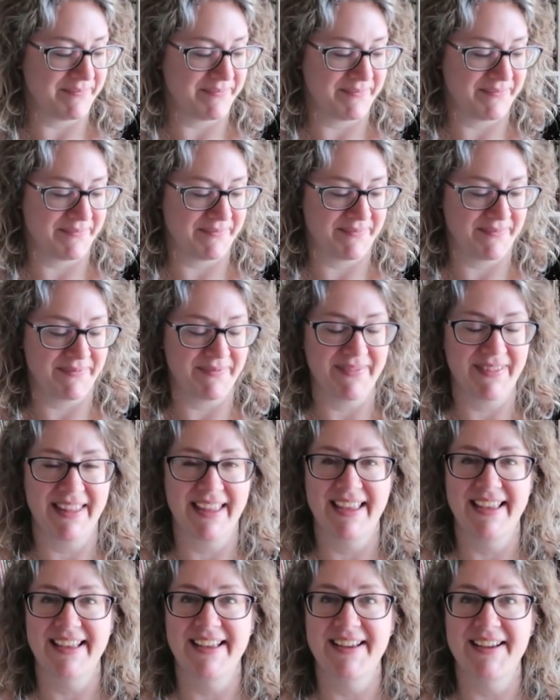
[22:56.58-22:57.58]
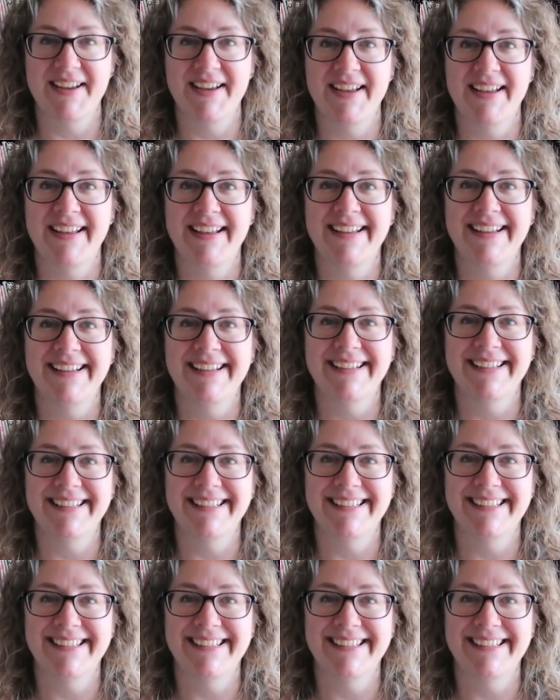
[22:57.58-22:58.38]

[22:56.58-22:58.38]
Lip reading: No one is speaking in this clip.